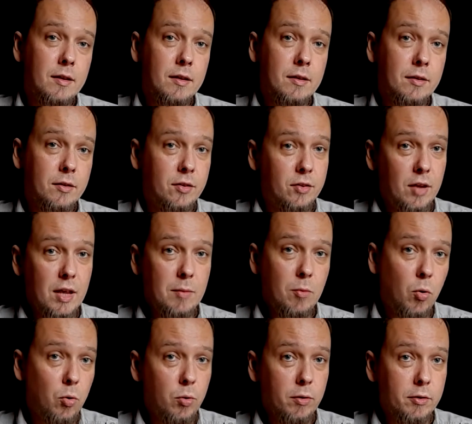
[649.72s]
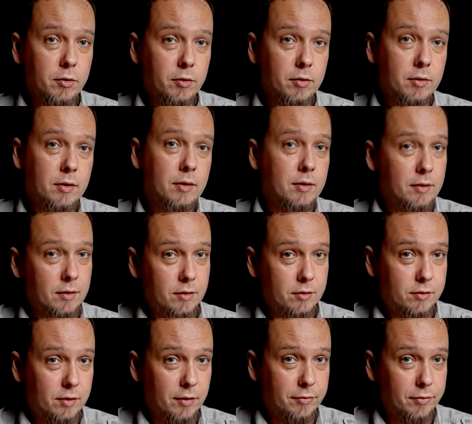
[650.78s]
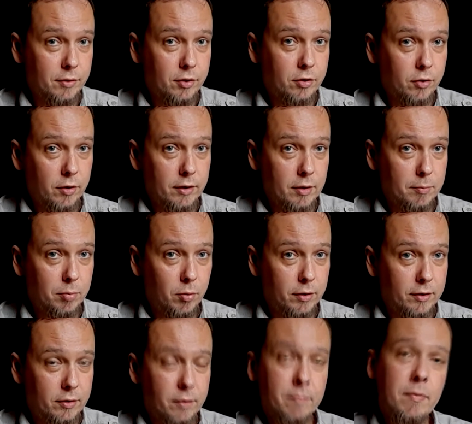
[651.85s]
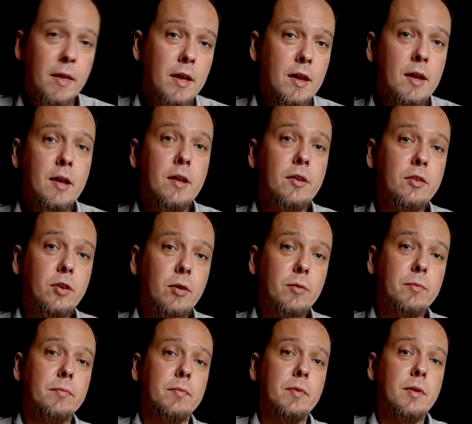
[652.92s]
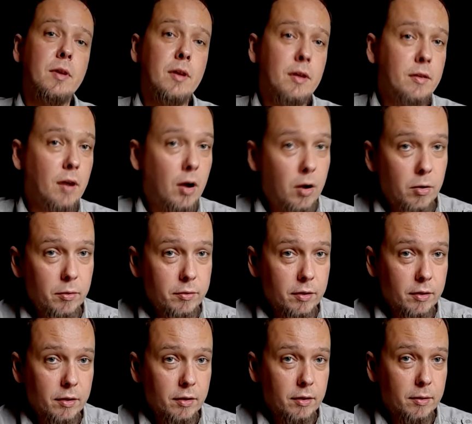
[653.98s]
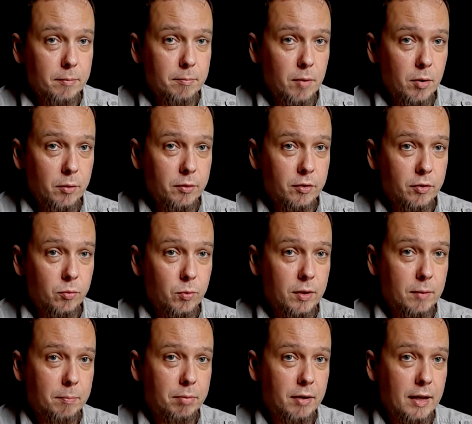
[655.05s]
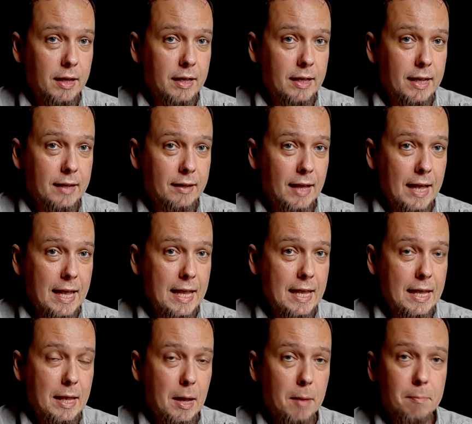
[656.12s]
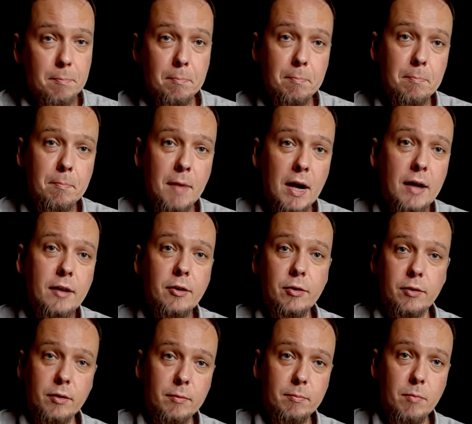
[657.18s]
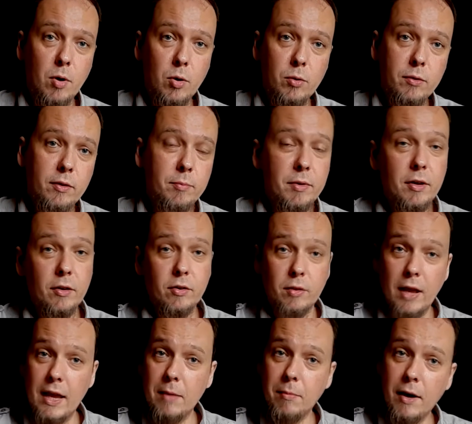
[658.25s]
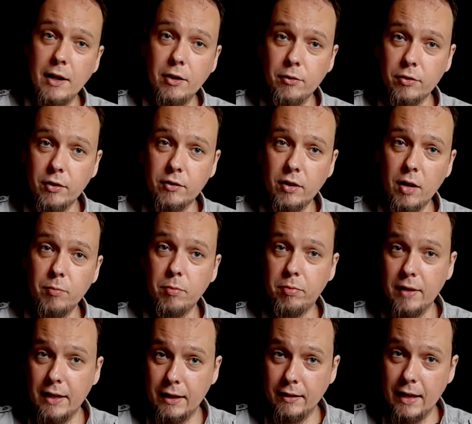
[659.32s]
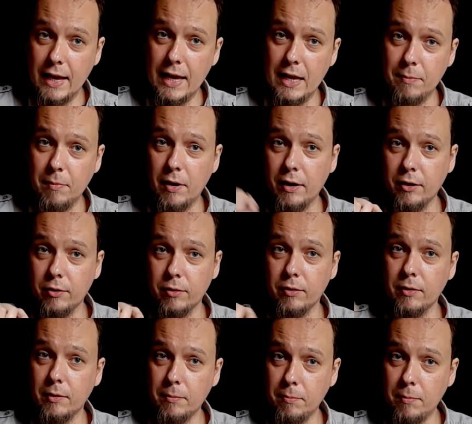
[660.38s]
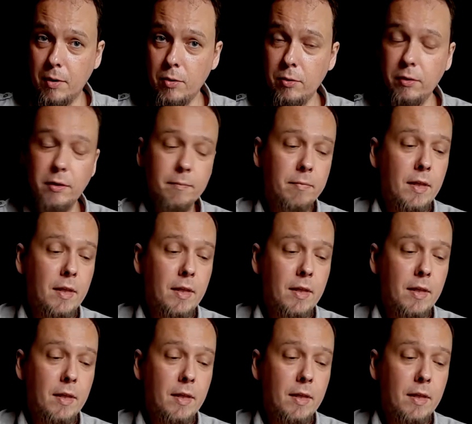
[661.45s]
same order, different starting point. So, all the modes we can play in the A minor mode, because A minor is on top, we're playing in the A minor mode.